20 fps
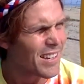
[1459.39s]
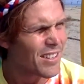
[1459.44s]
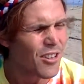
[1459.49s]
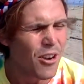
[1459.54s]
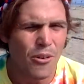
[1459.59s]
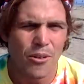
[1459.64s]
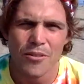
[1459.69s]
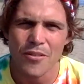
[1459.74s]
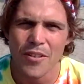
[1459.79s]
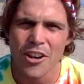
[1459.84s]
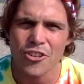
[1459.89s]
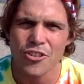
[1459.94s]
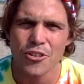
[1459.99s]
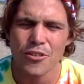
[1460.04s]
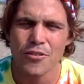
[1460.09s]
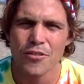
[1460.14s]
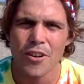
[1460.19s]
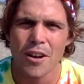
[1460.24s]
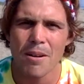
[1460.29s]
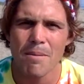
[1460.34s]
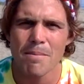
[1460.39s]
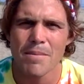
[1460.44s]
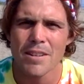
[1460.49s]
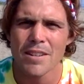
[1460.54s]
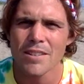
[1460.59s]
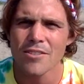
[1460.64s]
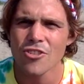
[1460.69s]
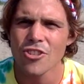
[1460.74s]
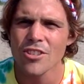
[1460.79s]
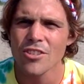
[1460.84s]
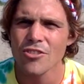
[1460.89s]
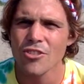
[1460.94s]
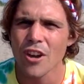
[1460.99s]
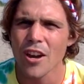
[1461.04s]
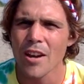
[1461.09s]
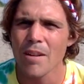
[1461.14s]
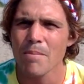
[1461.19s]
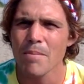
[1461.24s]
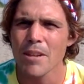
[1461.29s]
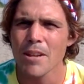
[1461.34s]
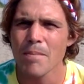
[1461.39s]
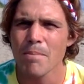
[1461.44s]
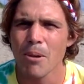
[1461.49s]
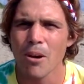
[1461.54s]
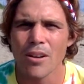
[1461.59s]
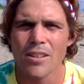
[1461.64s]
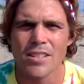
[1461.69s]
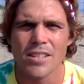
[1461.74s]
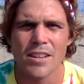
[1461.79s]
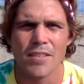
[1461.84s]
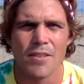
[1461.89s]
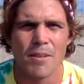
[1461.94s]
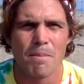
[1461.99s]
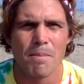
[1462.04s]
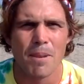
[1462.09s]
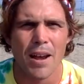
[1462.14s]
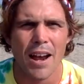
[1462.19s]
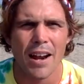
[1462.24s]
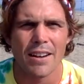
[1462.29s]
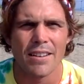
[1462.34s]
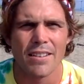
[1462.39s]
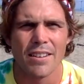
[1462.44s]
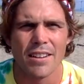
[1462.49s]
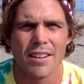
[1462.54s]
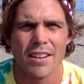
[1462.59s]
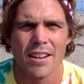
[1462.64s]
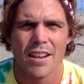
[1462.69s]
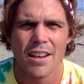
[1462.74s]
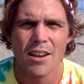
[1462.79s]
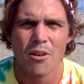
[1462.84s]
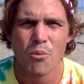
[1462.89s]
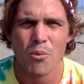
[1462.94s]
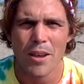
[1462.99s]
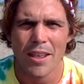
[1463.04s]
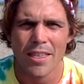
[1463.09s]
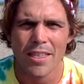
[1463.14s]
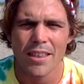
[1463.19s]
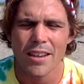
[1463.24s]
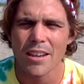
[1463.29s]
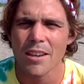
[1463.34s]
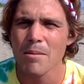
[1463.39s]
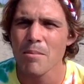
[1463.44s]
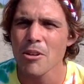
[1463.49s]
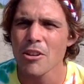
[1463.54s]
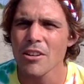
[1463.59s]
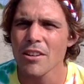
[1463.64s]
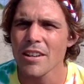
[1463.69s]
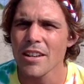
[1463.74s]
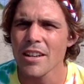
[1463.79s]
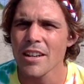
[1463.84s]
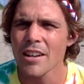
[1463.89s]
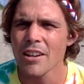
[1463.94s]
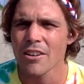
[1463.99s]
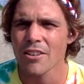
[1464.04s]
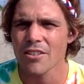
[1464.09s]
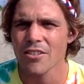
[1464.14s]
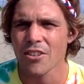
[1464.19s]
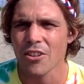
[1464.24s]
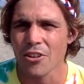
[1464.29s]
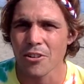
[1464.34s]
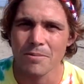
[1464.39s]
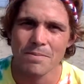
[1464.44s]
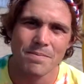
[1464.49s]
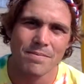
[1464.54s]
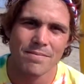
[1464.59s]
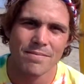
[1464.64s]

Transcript: go adventure from, and just try and be a positive impact with the community here. So